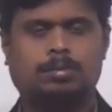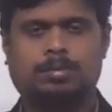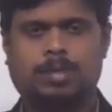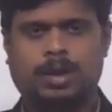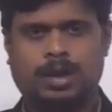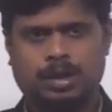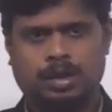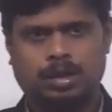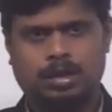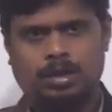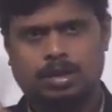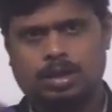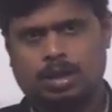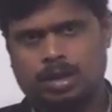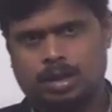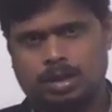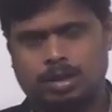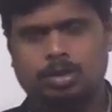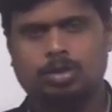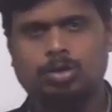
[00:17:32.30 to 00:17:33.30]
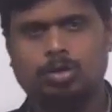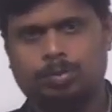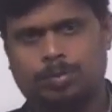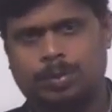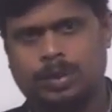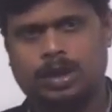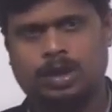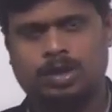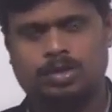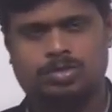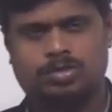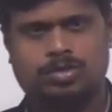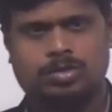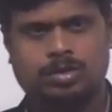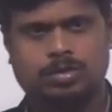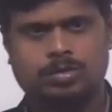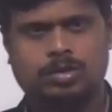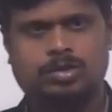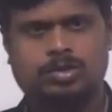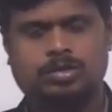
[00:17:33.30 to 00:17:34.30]
by a new
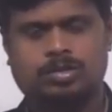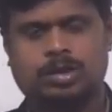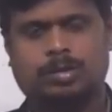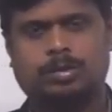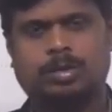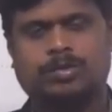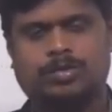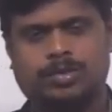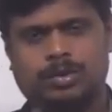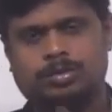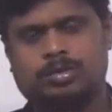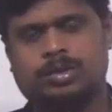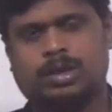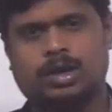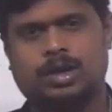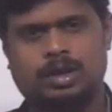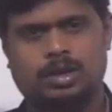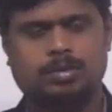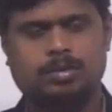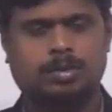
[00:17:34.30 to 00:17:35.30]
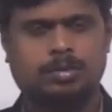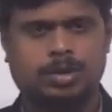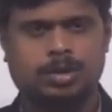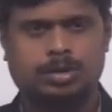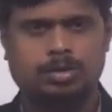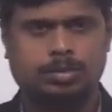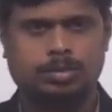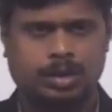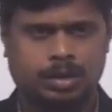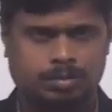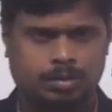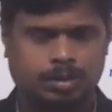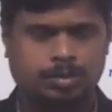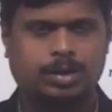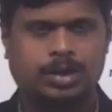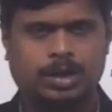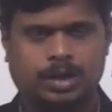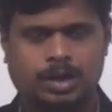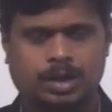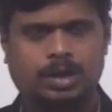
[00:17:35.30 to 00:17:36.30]
page which is coming from secondary memory to main
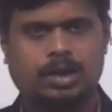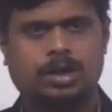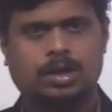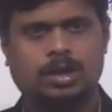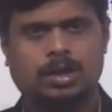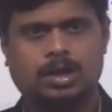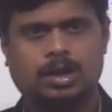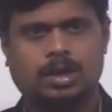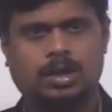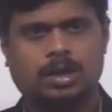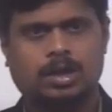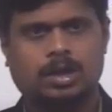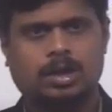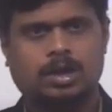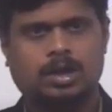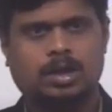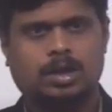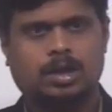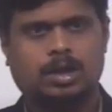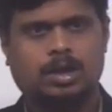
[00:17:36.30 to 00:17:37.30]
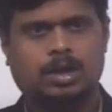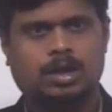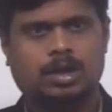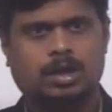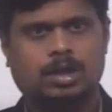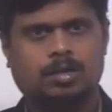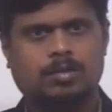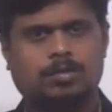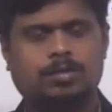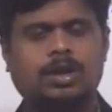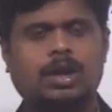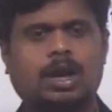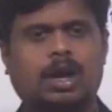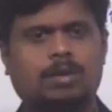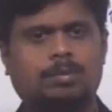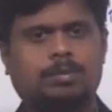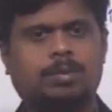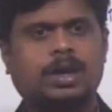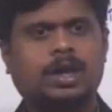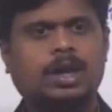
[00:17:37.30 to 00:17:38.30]
memory, we
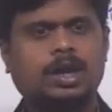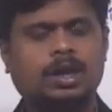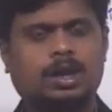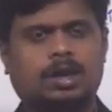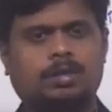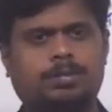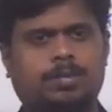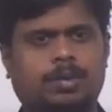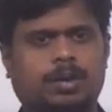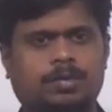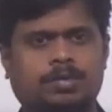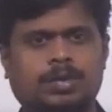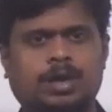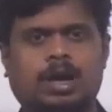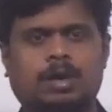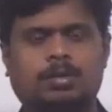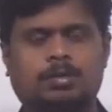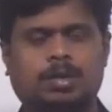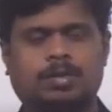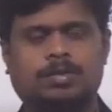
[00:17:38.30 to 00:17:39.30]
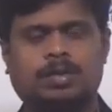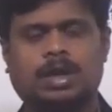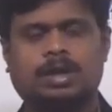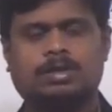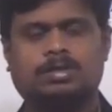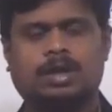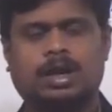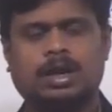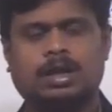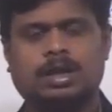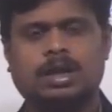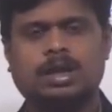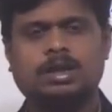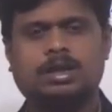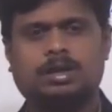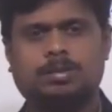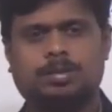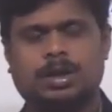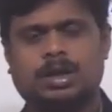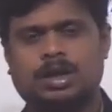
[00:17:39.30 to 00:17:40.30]
are
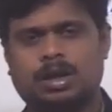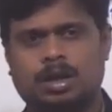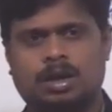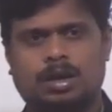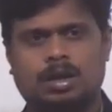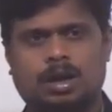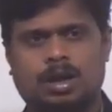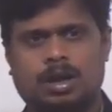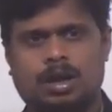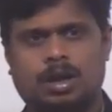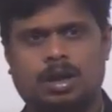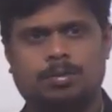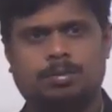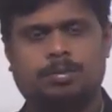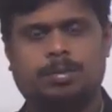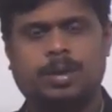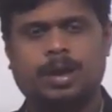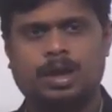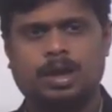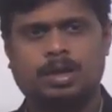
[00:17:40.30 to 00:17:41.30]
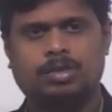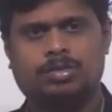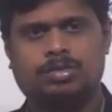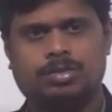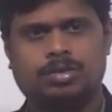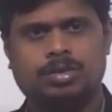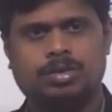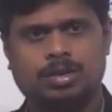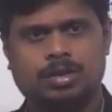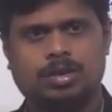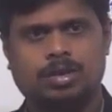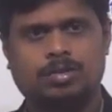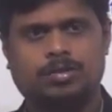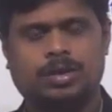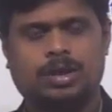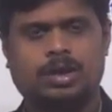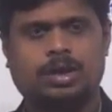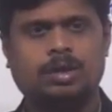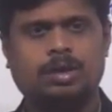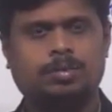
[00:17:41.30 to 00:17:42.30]
selecting that particular page
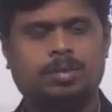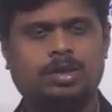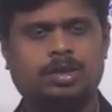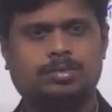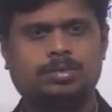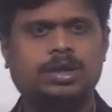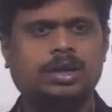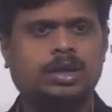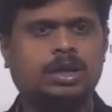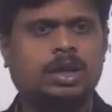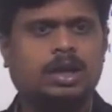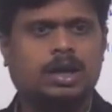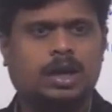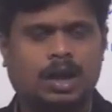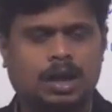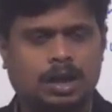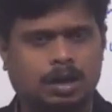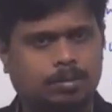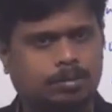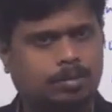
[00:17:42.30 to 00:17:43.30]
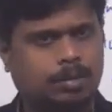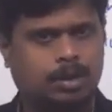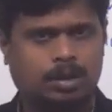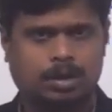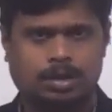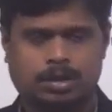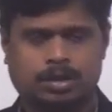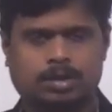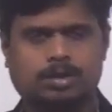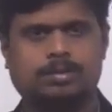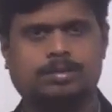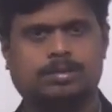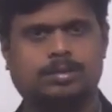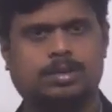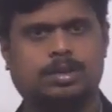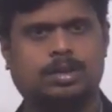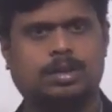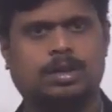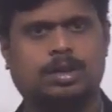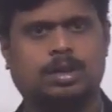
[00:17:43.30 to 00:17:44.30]
for replacement in a random manner.
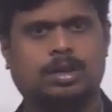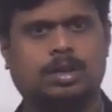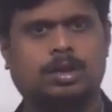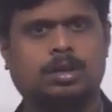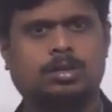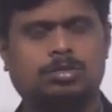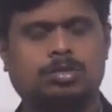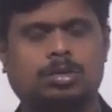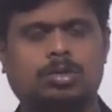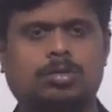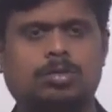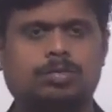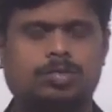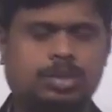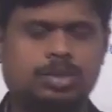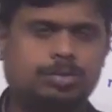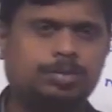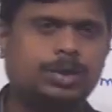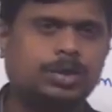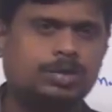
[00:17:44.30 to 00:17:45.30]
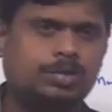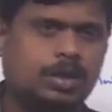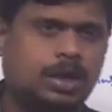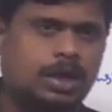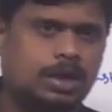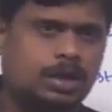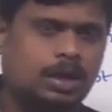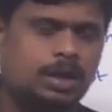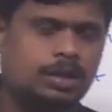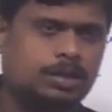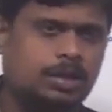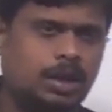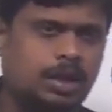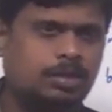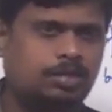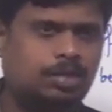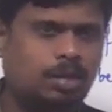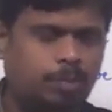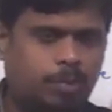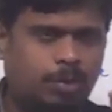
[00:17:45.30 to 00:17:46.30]
So which means that
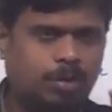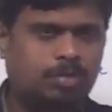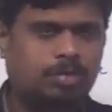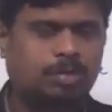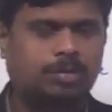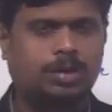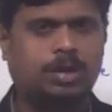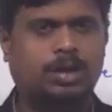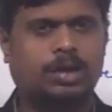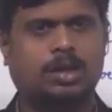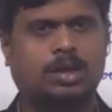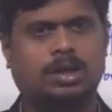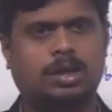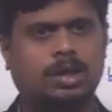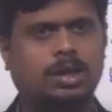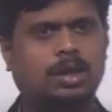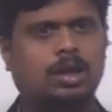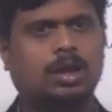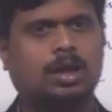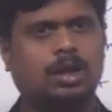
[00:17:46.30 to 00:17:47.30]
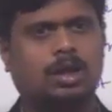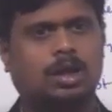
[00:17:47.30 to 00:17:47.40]
there is a possibility,